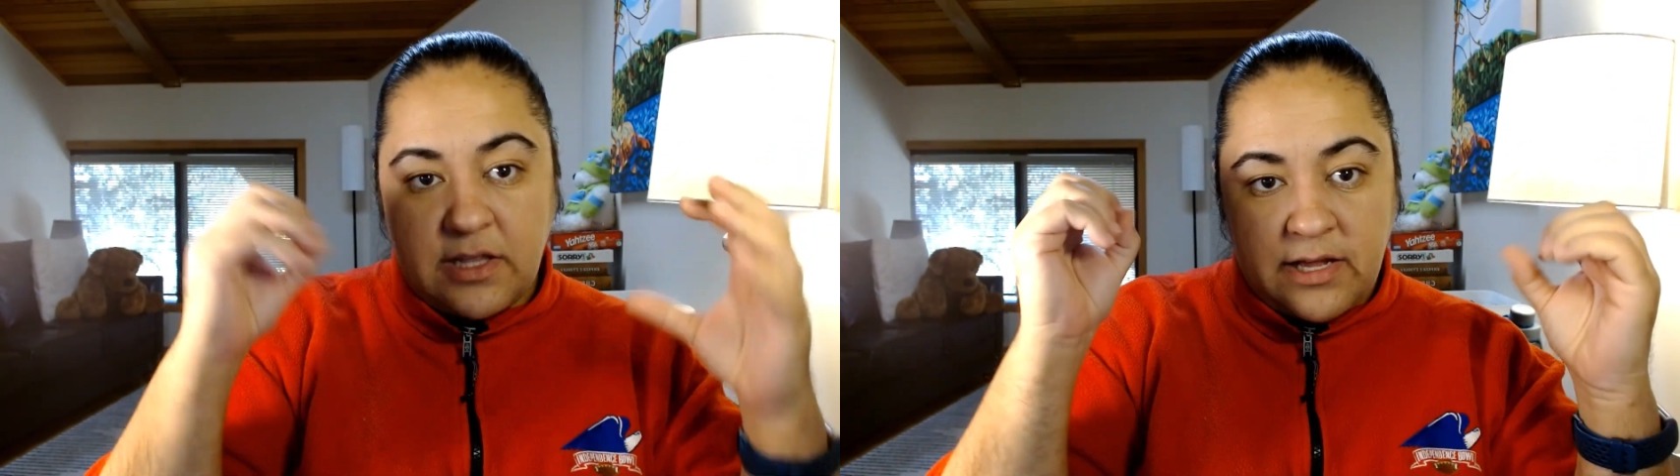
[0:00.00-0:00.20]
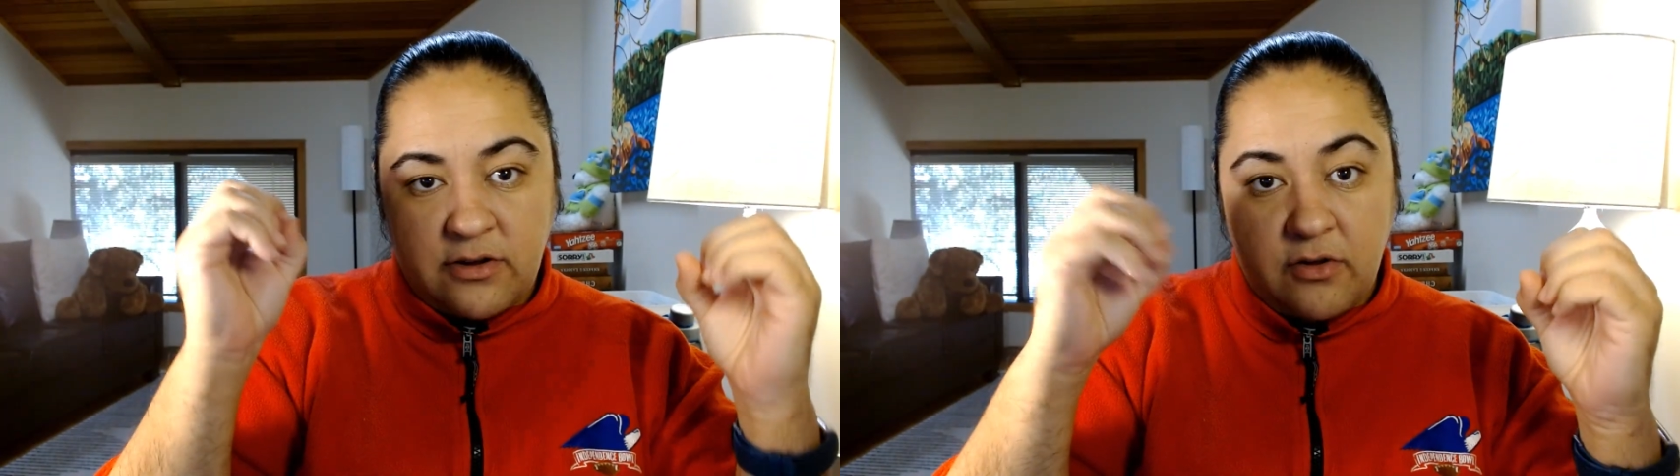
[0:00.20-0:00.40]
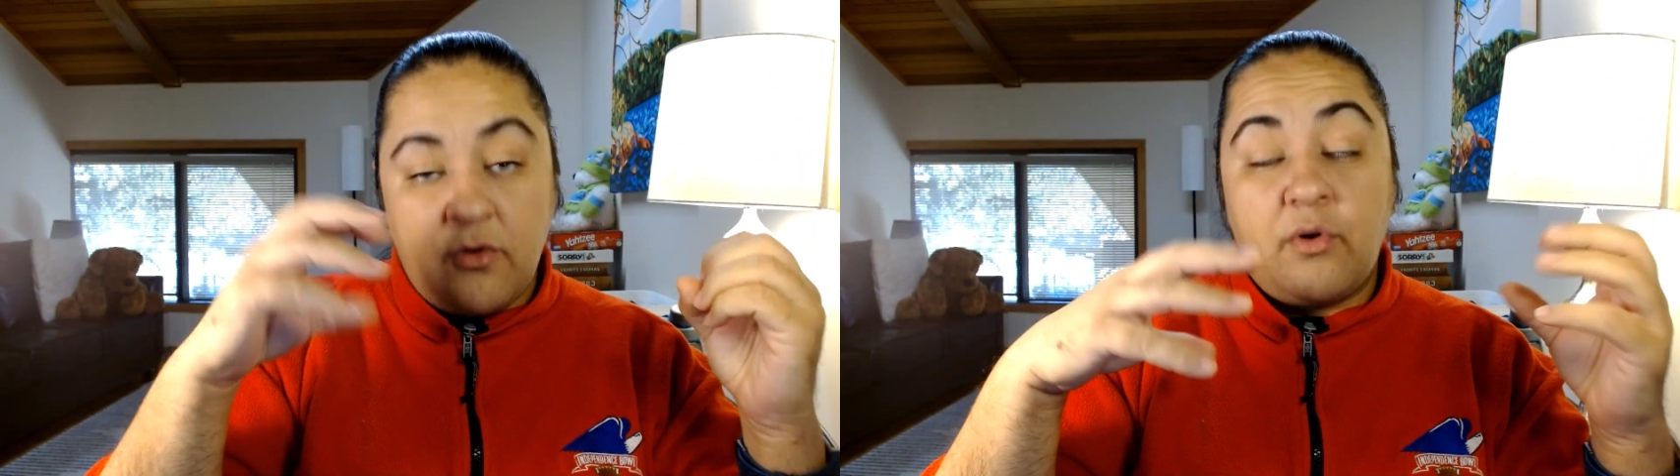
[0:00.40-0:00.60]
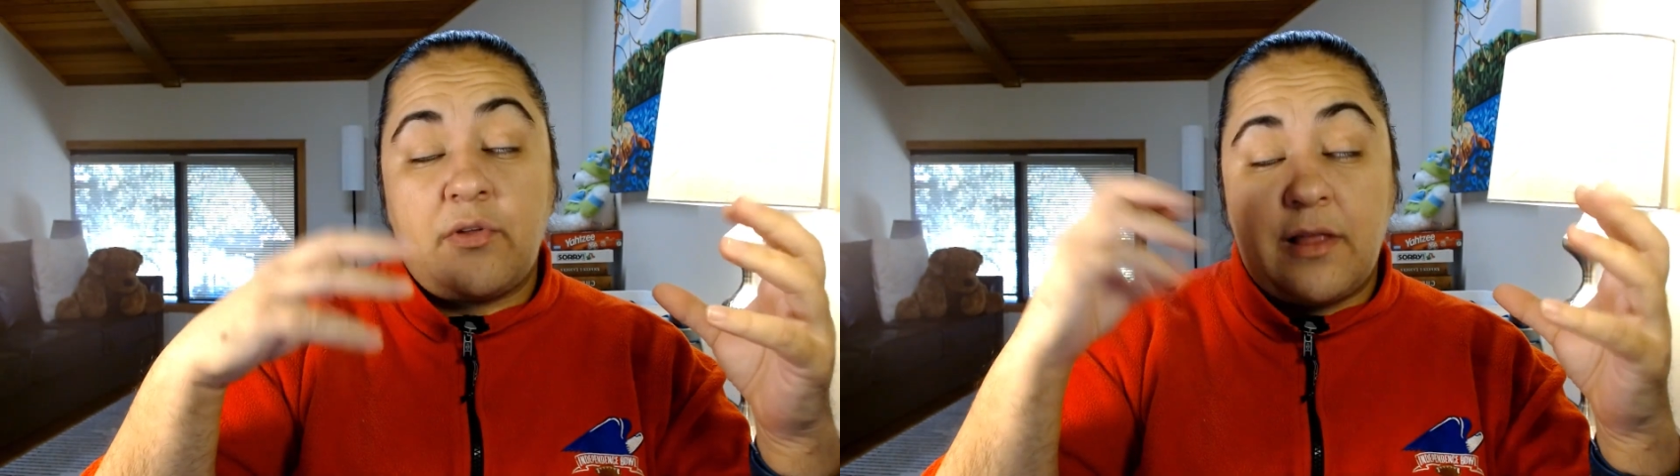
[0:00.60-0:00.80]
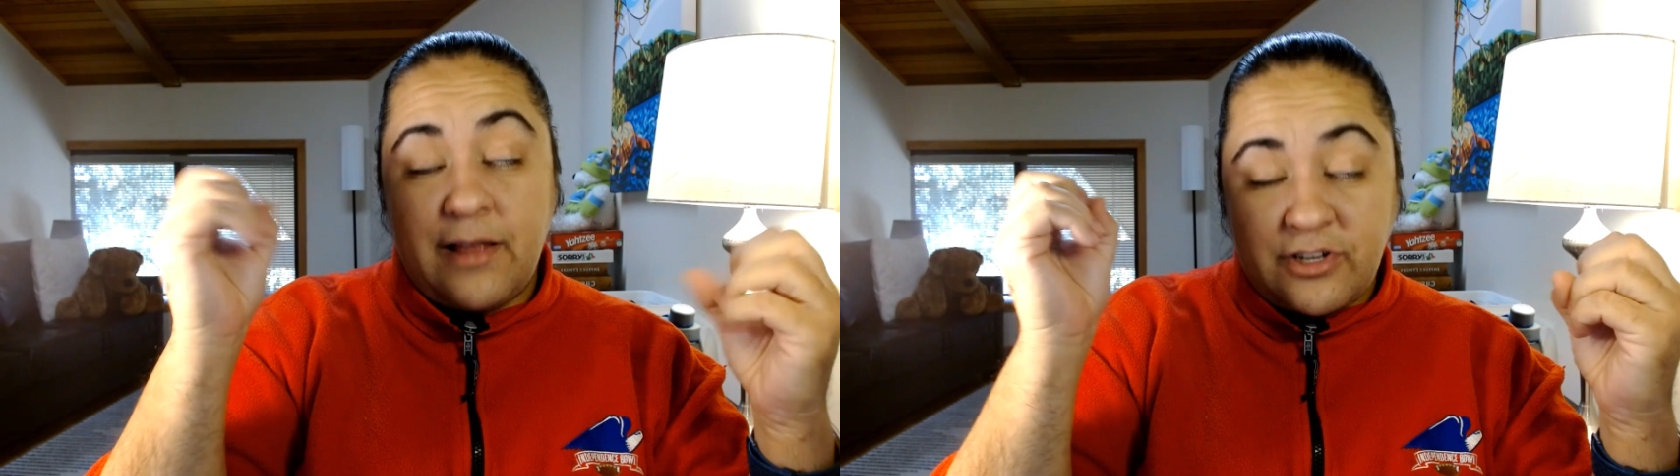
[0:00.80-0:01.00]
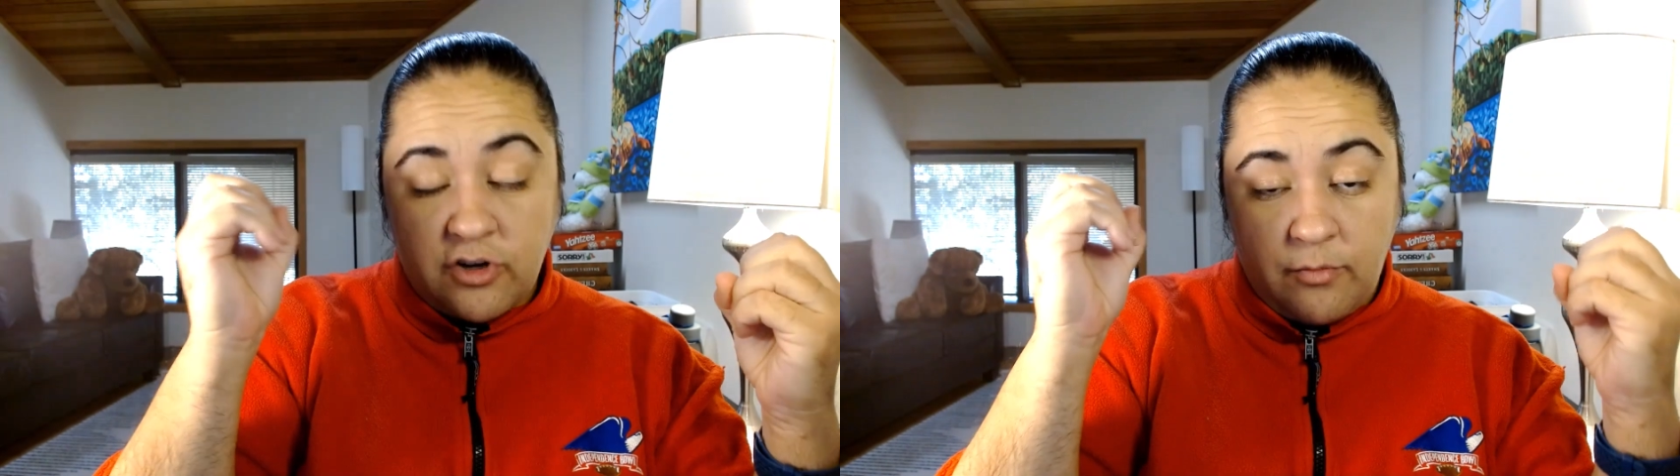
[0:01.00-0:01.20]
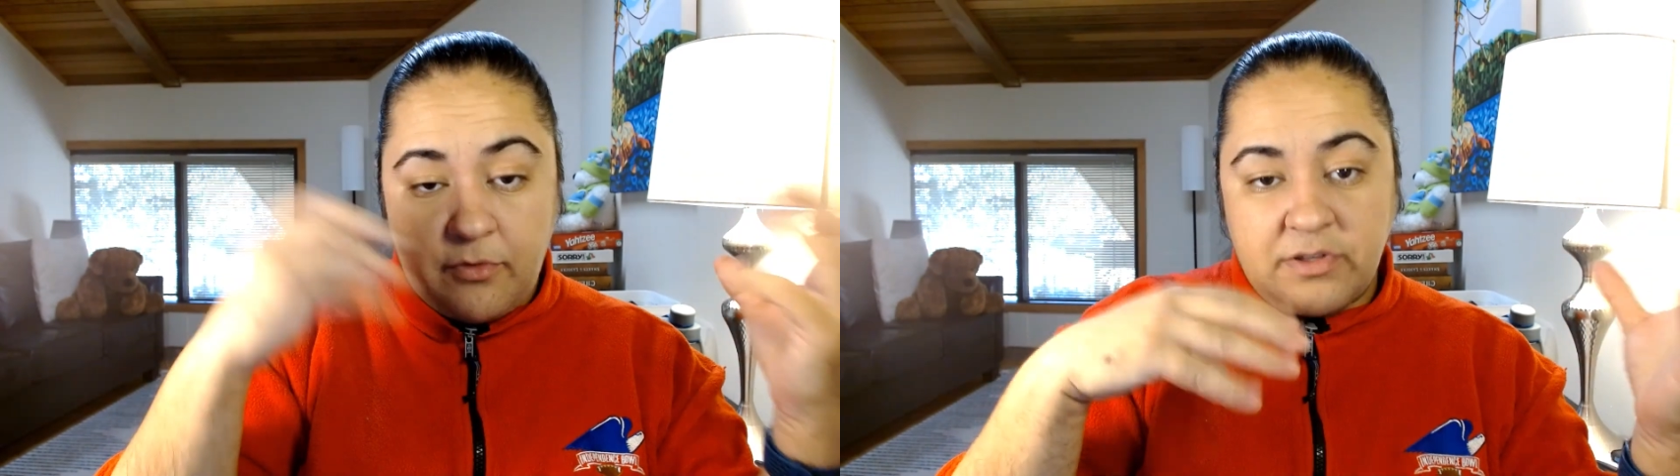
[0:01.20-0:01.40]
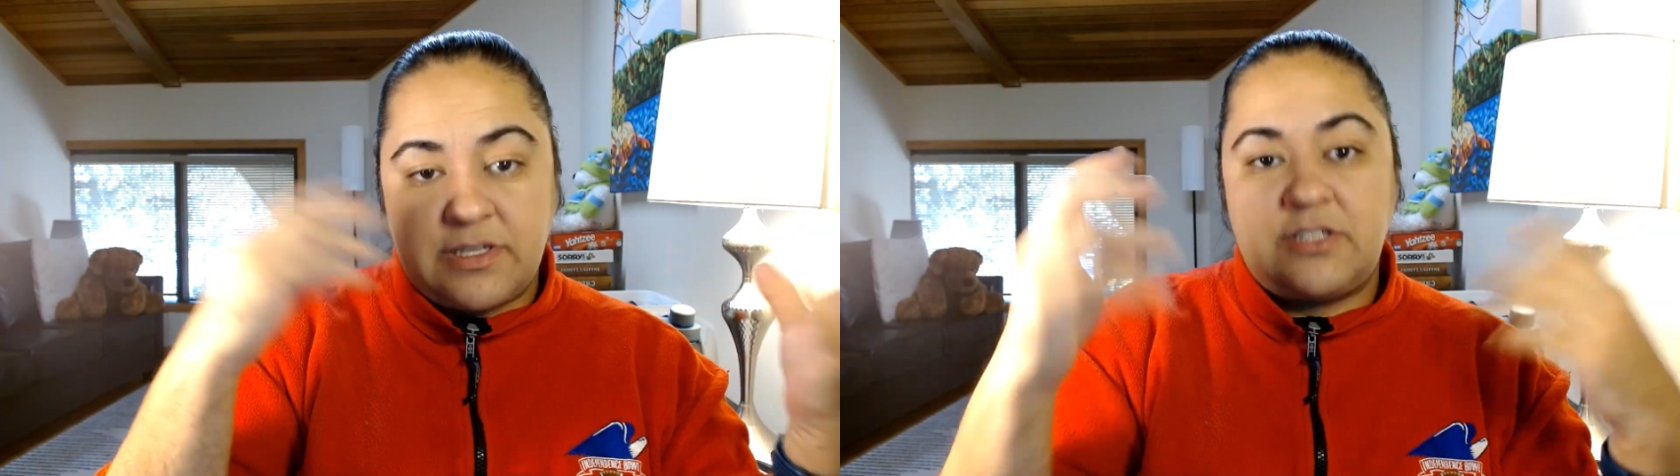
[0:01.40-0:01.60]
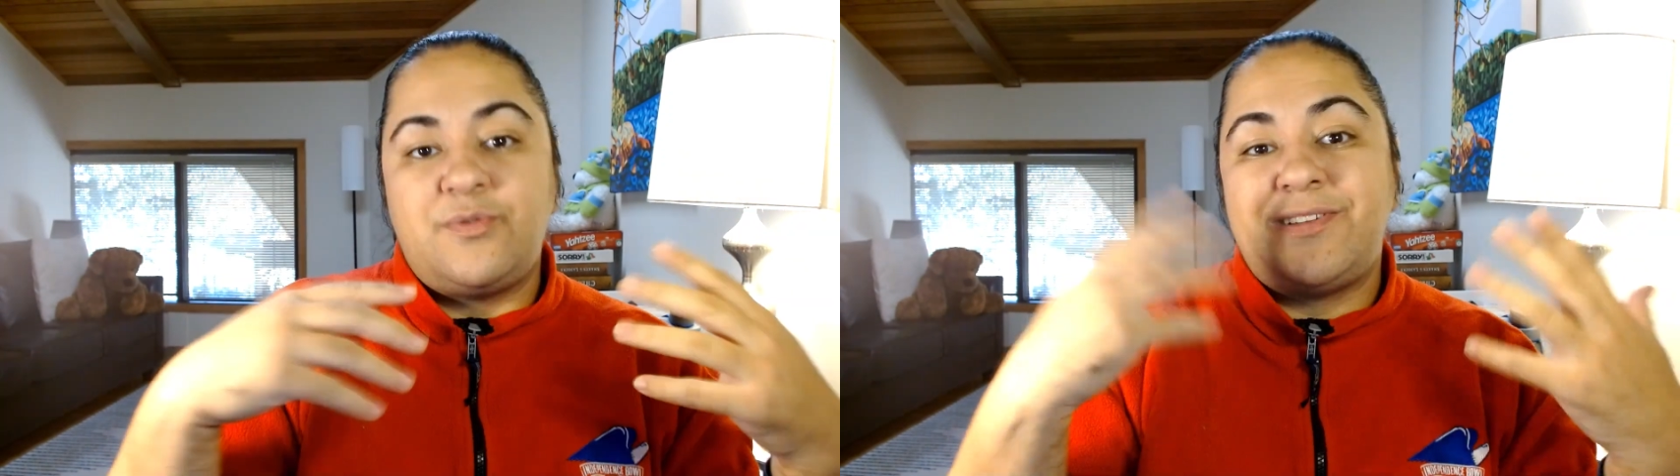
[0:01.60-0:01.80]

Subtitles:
electrical pulses to